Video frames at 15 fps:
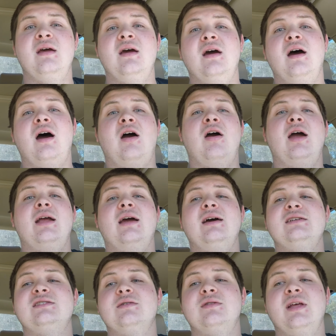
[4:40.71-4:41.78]
Alright
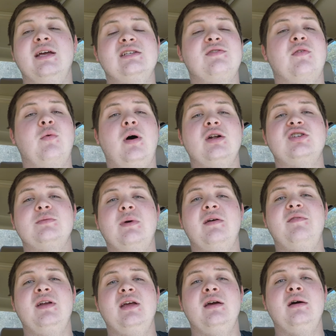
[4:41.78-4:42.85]
guys, so thanks for watching my
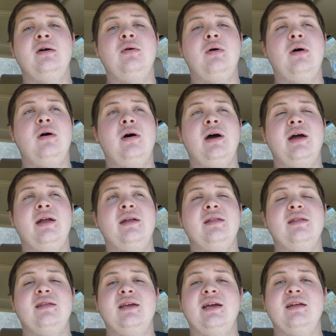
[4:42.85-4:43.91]
video
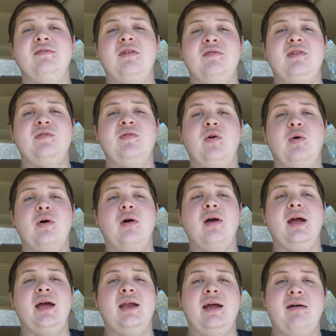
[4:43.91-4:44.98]
on the
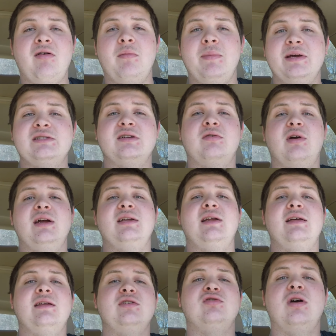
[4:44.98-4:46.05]
N54 and how it makes a great
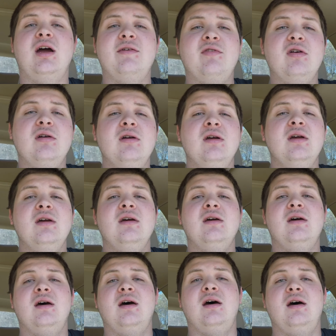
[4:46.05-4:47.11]
daily driver.
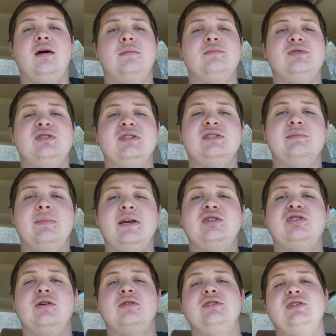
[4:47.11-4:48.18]
Just make
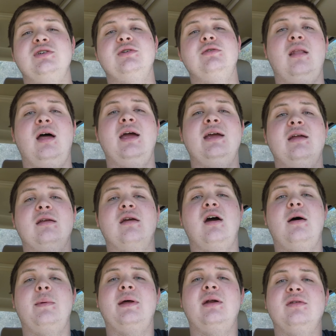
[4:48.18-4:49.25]
sure to like and
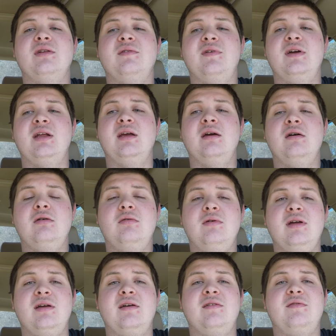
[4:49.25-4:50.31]
comment on the video
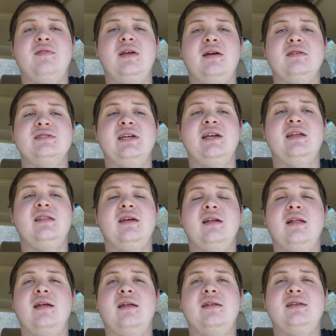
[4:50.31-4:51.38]
if there's anything
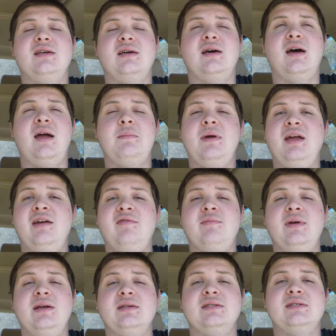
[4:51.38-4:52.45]
that I may have
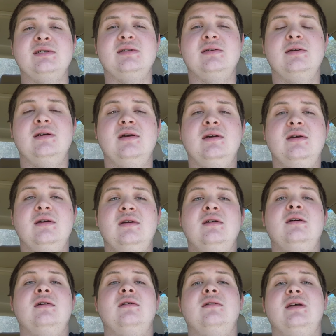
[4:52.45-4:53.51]
missed.
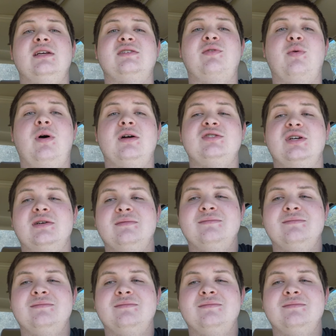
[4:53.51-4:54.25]
Thanks for watching.